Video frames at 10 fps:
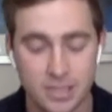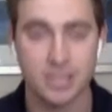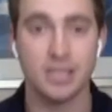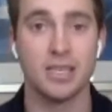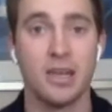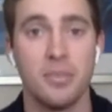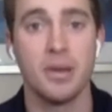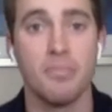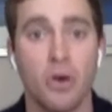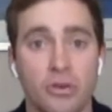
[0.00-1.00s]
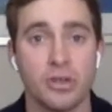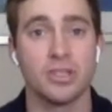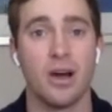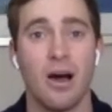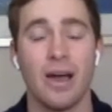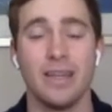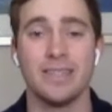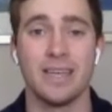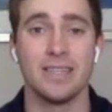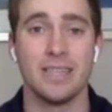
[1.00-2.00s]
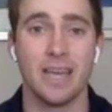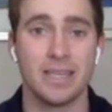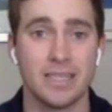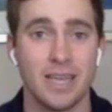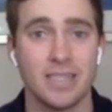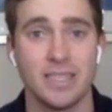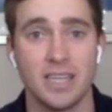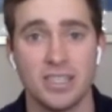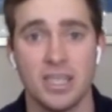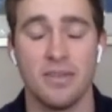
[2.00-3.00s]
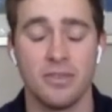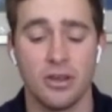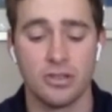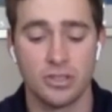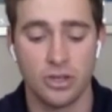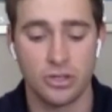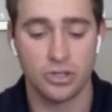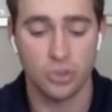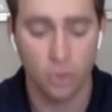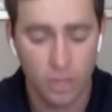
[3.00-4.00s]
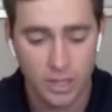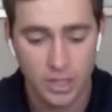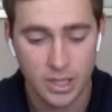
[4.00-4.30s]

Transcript: because this is going to be a moderate to high intensity exercise session, even though it's so short.